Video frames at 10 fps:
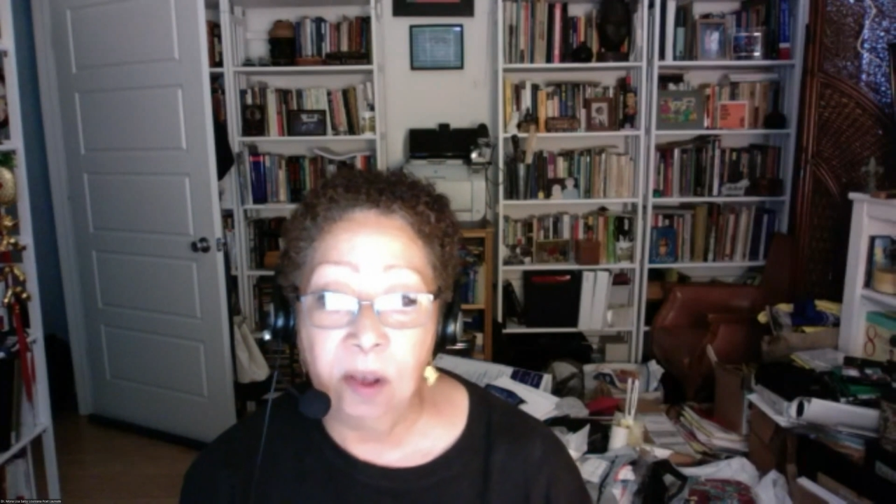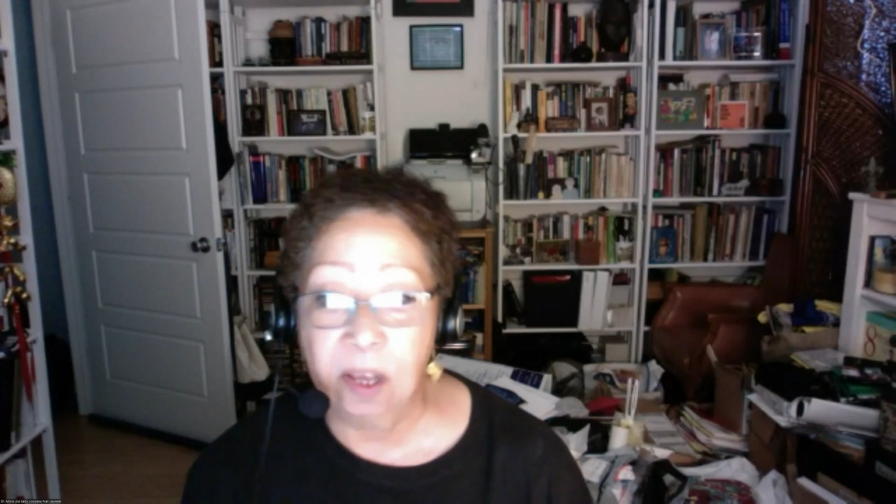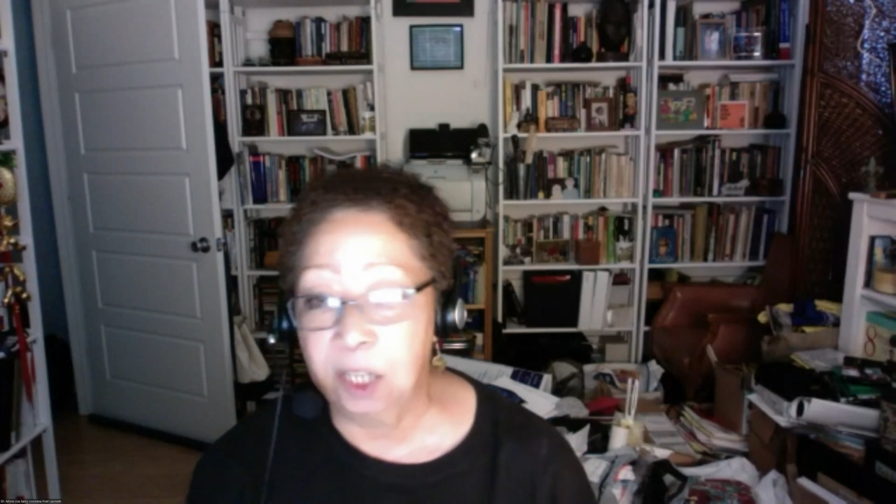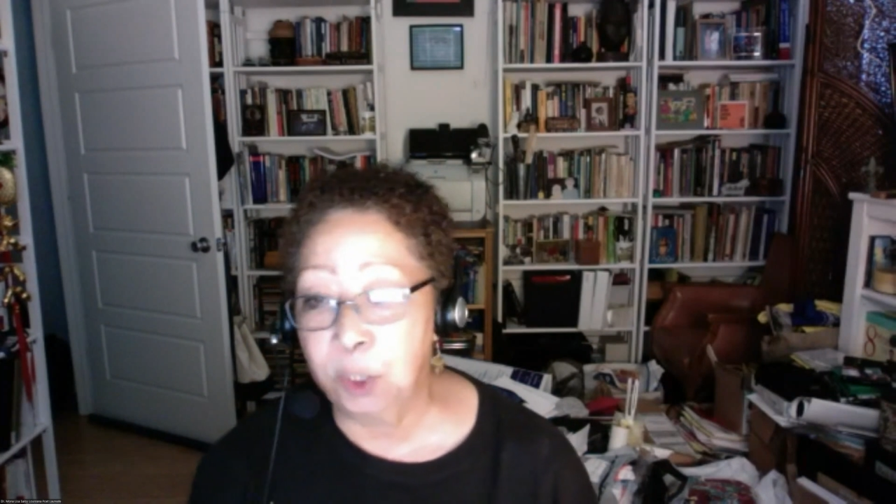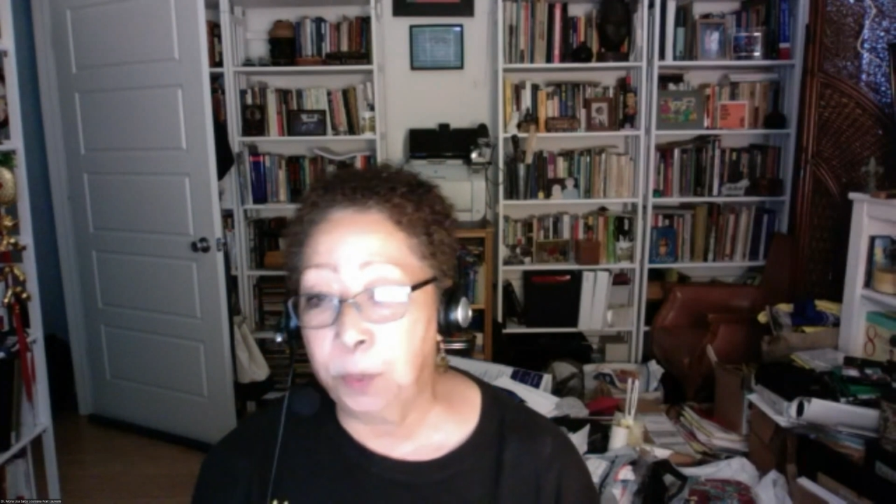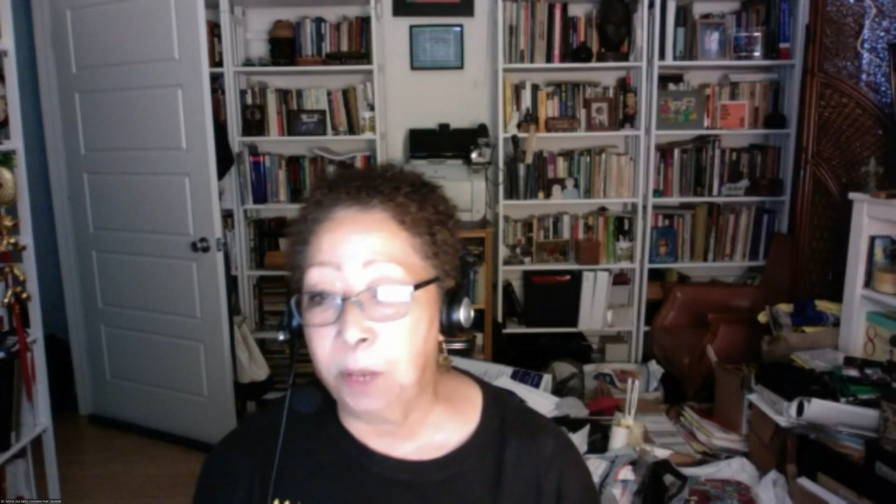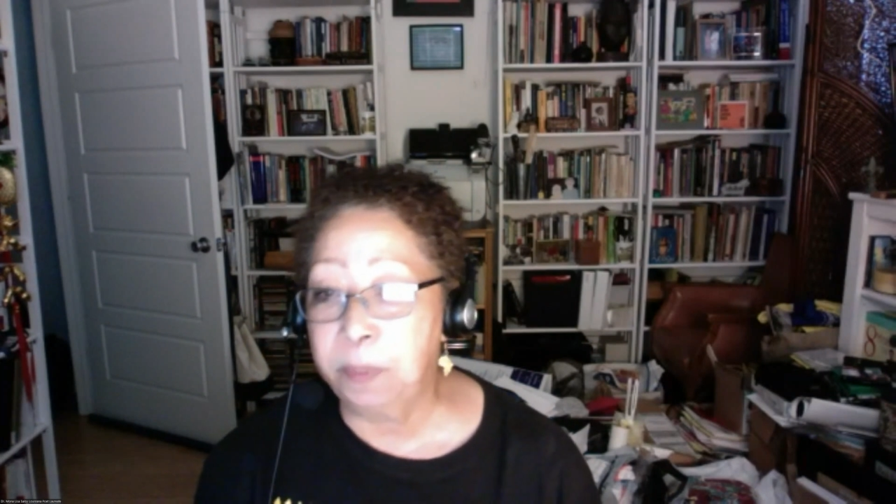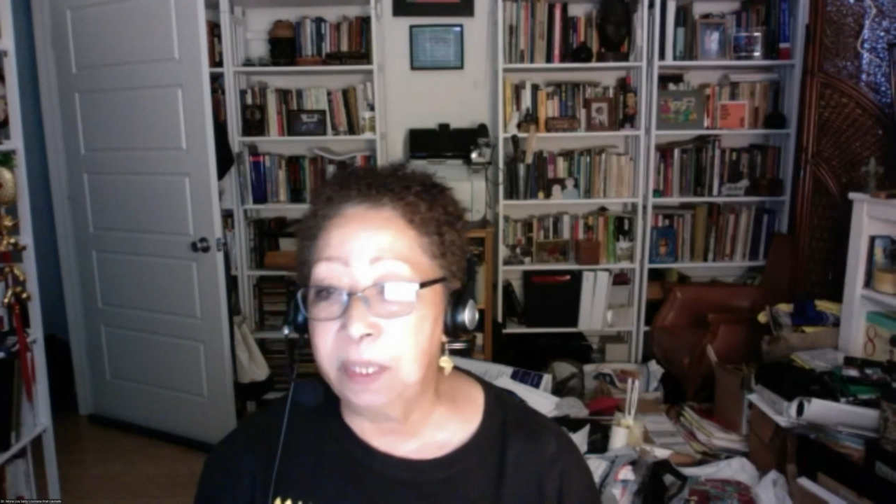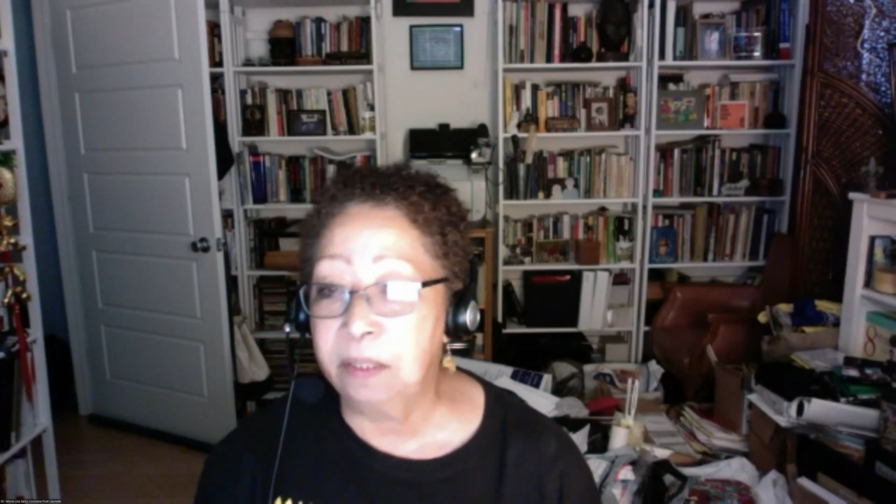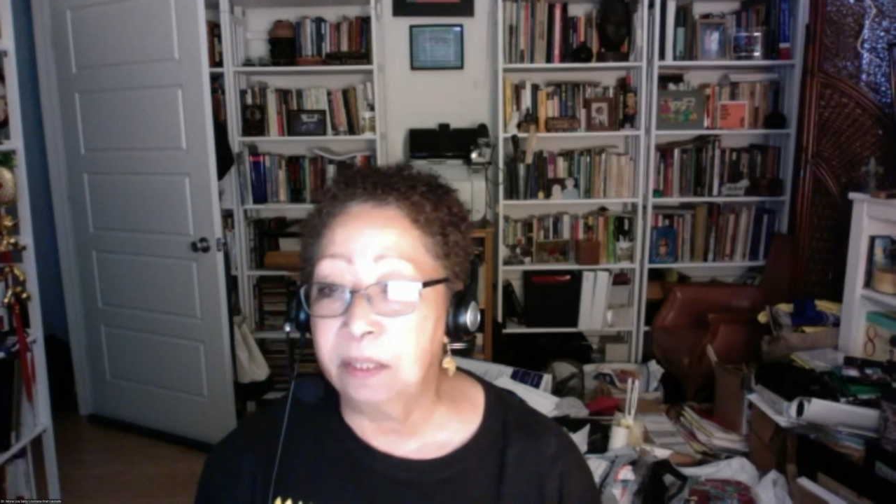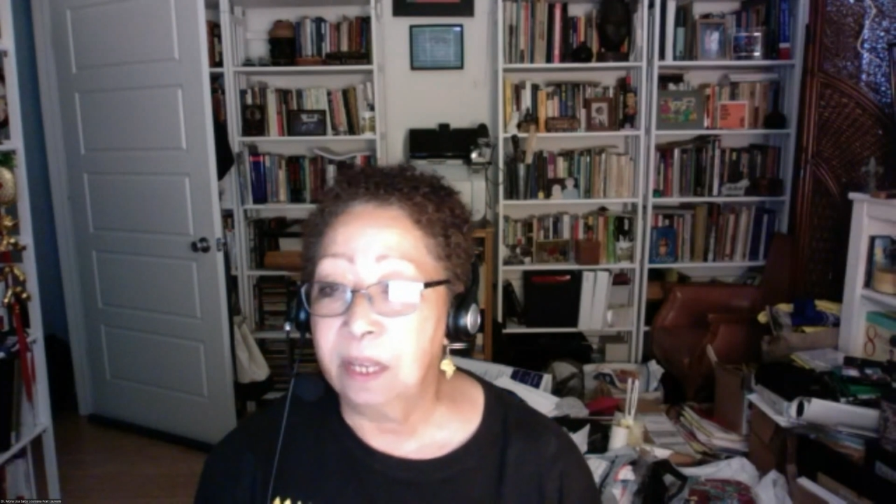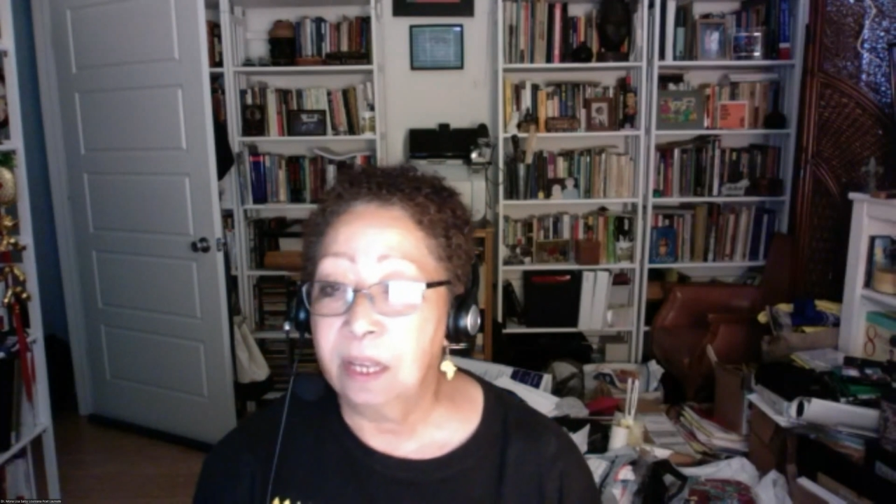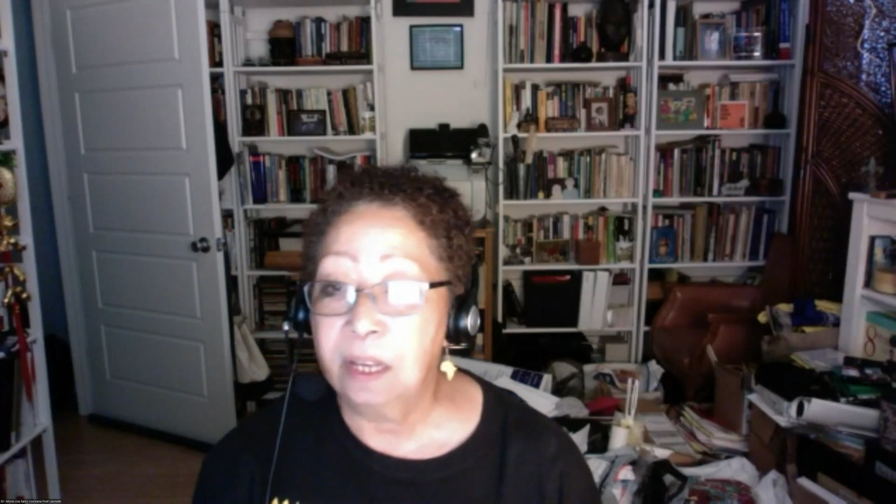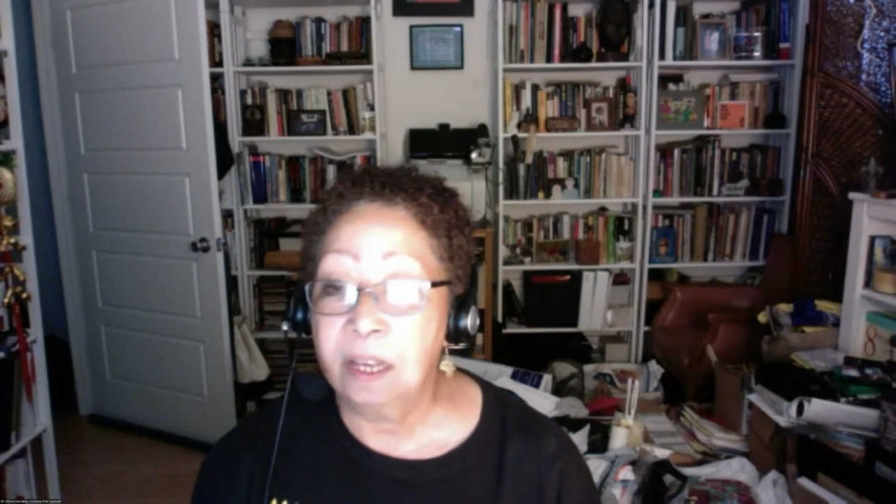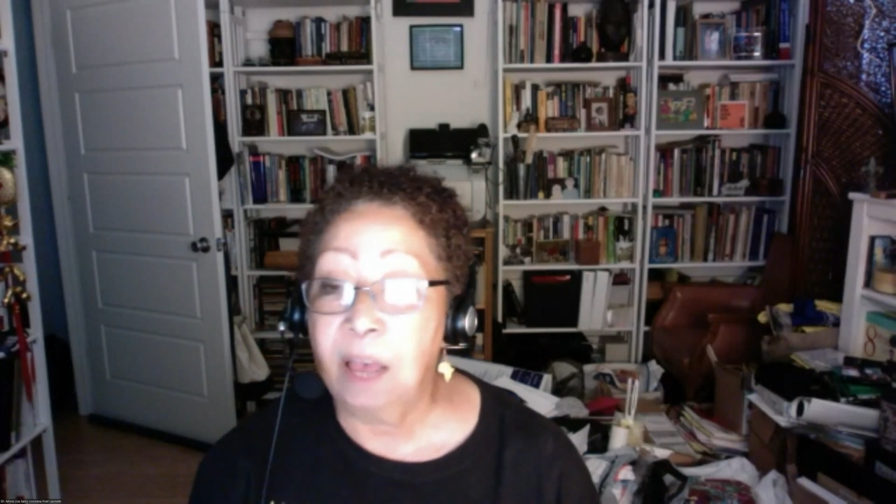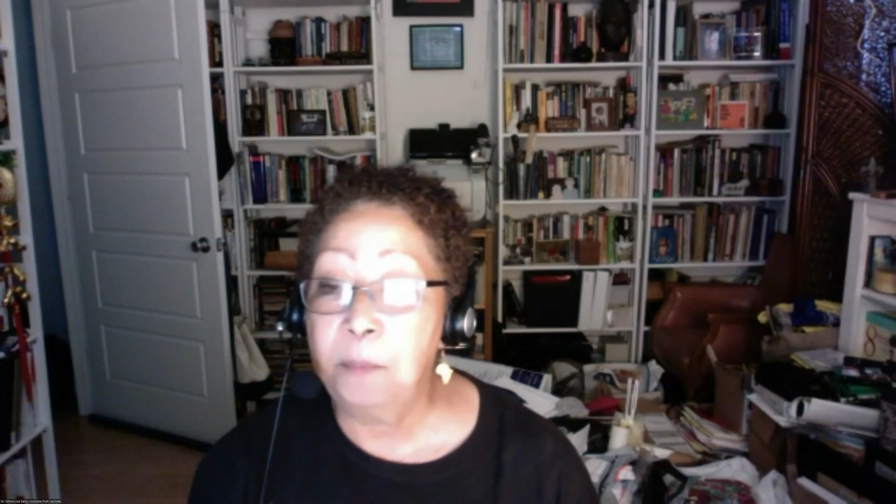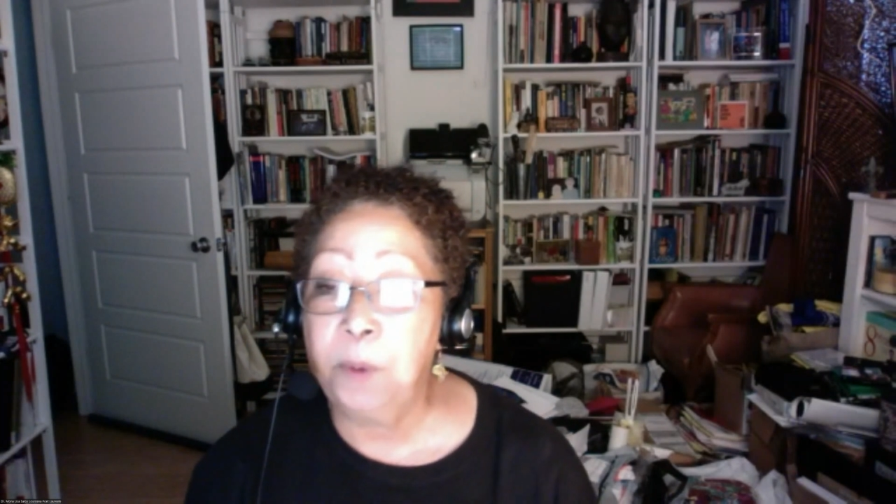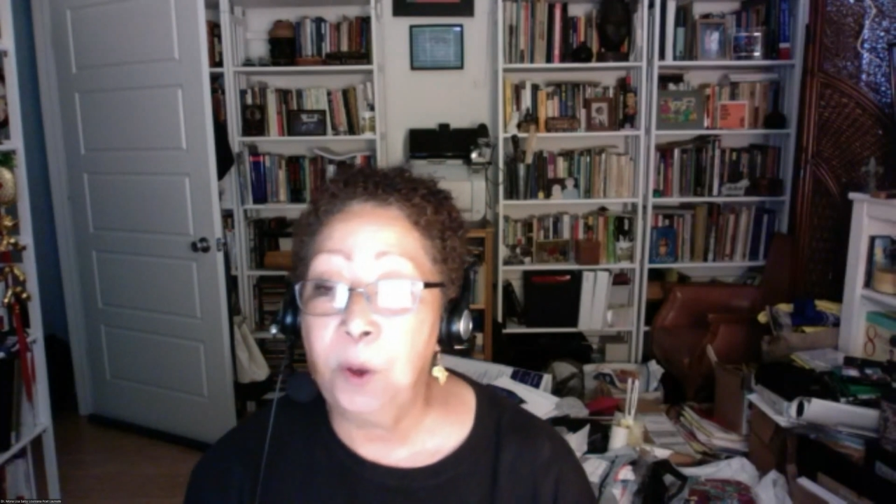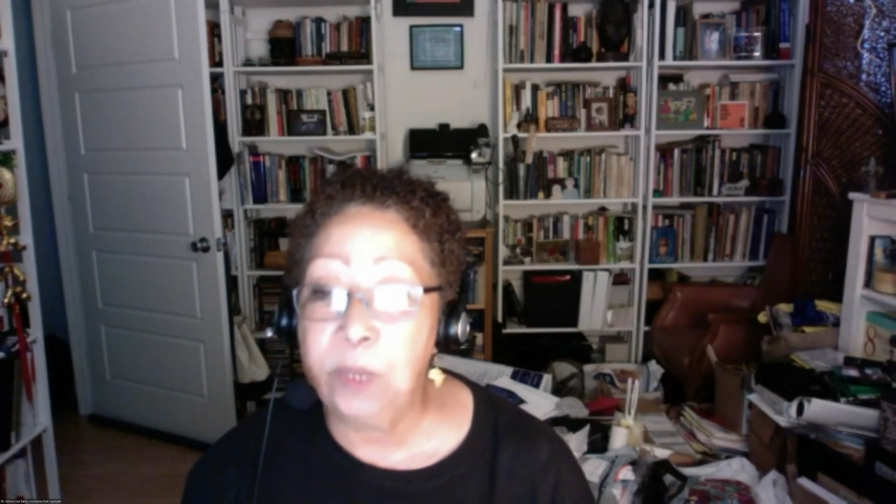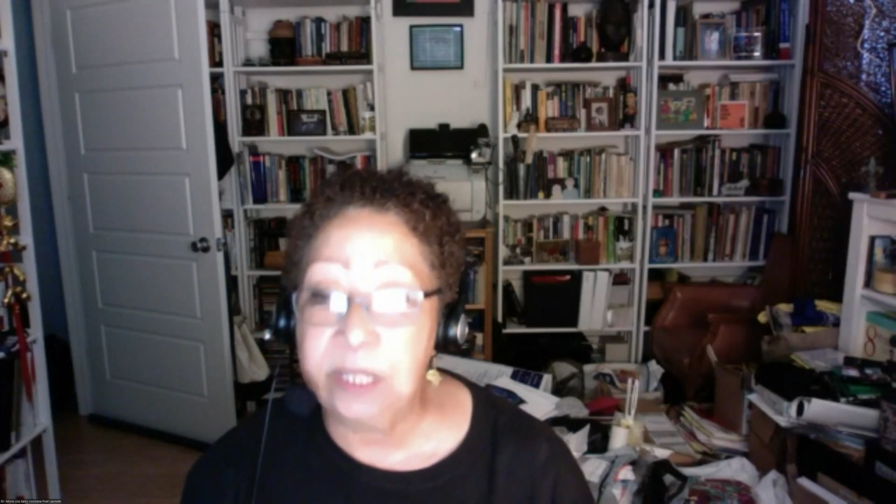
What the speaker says: hush puppies, gumbo and